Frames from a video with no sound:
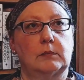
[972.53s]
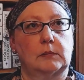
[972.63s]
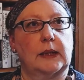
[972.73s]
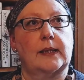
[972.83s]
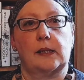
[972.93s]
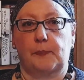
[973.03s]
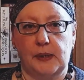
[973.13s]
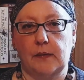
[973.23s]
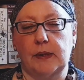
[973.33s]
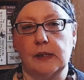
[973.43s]

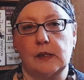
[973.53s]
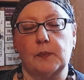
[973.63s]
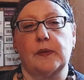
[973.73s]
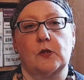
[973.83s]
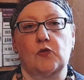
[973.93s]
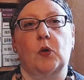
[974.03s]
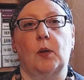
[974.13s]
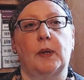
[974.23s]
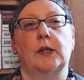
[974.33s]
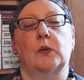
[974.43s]
experience with
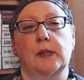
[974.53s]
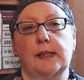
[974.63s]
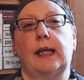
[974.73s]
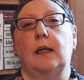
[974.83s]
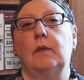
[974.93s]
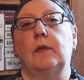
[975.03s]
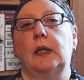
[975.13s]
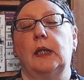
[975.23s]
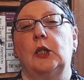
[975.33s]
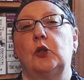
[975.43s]
trauma yourself.
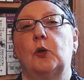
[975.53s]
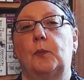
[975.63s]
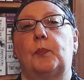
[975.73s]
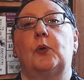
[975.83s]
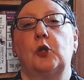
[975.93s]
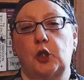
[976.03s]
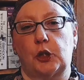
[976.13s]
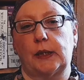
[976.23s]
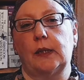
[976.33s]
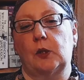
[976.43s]
You're
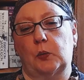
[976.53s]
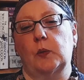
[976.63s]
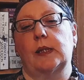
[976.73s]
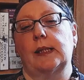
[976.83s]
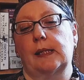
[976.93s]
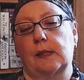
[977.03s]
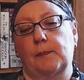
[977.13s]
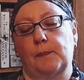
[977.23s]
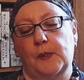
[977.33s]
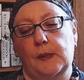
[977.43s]
pushed into this
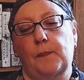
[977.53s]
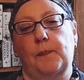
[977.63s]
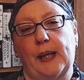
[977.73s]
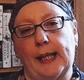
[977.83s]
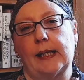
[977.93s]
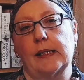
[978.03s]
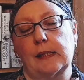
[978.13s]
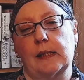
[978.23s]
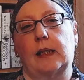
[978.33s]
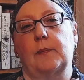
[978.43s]

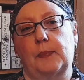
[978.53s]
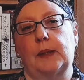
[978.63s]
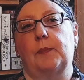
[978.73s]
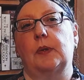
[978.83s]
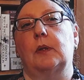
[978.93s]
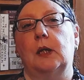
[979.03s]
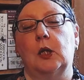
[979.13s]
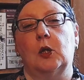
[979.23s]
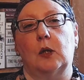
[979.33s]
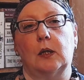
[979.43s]
space that people
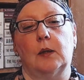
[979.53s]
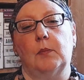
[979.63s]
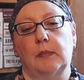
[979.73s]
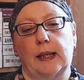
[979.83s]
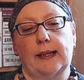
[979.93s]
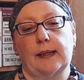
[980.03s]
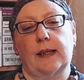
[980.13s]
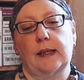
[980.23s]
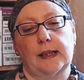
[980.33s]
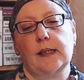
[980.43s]
like
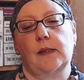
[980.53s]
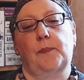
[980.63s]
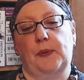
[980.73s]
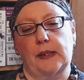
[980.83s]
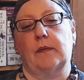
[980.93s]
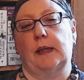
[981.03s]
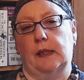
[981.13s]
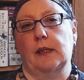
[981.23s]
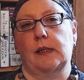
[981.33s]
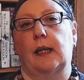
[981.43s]
that
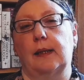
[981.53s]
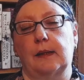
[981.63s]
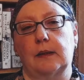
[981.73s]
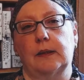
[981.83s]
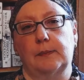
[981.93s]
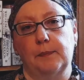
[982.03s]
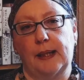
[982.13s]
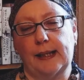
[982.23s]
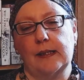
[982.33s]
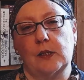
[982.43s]
experience, and it
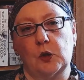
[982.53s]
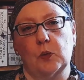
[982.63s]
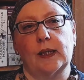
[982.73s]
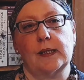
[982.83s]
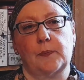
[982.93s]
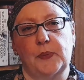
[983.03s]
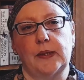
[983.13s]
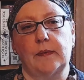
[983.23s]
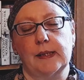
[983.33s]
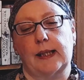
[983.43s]
makes you
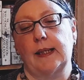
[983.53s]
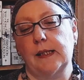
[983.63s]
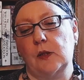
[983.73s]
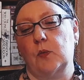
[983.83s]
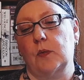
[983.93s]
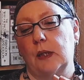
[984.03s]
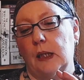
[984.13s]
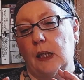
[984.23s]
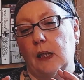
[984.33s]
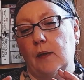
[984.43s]
experience, at least to
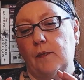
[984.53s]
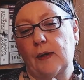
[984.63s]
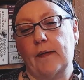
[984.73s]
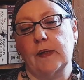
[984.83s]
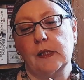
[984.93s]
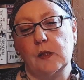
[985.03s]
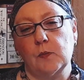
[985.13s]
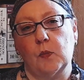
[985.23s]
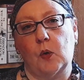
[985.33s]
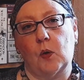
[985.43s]
a very
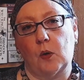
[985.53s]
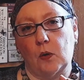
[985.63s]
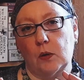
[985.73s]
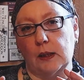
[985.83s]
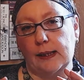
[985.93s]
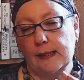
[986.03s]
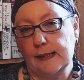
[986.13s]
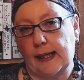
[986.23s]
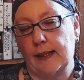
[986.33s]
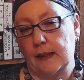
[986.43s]
small
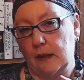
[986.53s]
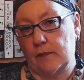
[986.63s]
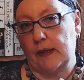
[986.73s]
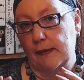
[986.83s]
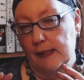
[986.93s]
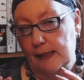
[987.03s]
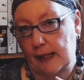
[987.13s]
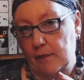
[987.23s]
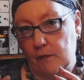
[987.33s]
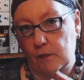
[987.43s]
extent, in a very
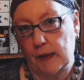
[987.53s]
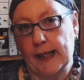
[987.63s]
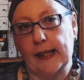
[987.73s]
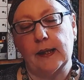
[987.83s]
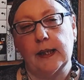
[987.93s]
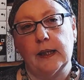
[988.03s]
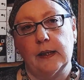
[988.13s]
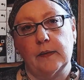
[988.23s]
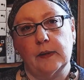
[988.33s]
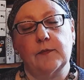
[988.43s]
safe way,
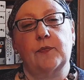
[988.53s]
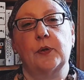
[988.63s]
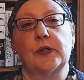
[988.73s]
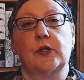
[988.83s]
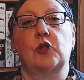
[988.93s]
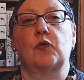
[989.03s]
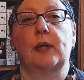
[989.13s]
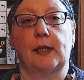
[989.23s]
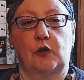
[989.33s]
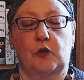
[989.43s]
the
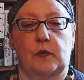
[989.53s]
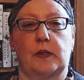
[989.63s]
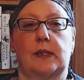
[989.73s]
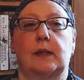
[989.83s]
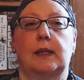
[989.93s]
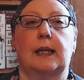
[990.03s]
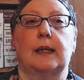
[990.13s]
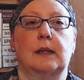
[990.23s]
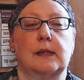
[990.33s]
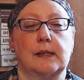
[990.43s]
frustrations
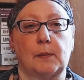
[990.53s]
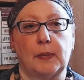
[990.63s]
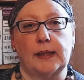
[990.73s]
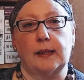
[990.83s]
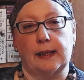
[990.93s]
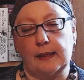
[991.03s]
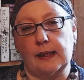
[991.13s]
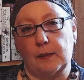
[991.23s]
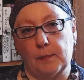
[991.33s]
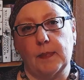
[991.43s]
that somebody like
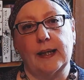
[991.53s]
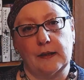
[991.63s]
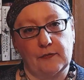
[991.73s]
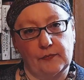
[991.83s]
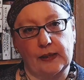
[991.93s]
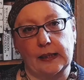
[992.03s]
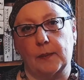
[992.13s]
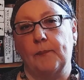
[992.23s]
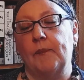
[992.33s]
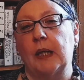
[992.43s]
that might feel.
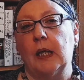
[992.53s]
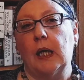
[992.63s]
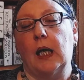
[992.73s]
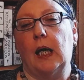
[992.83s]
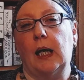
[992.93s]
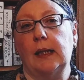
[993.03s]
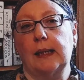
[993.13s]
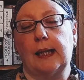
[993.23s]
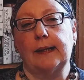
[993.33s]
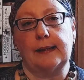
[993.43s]
And
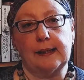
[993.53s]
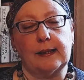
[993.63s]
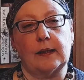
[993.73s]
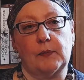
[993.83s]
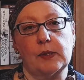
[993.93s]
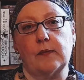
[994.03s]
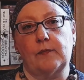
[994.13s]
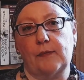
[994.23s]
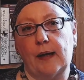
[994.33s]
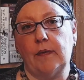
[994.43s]
I think that was a
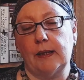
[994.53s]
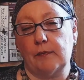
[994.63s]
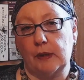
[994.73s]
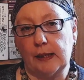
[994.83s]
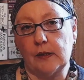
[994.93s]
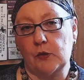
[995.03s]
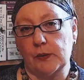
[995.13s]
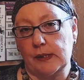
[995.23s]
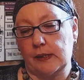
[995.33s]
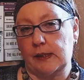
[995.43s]
very
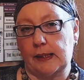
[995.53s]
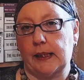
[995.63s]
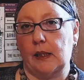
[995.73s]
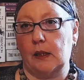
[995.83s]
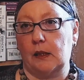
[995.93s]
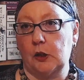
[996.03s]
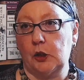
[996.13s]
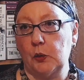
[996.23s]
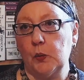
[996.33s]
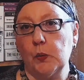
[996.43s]
interesting
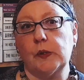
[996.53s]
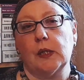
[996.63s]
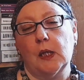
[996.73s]
use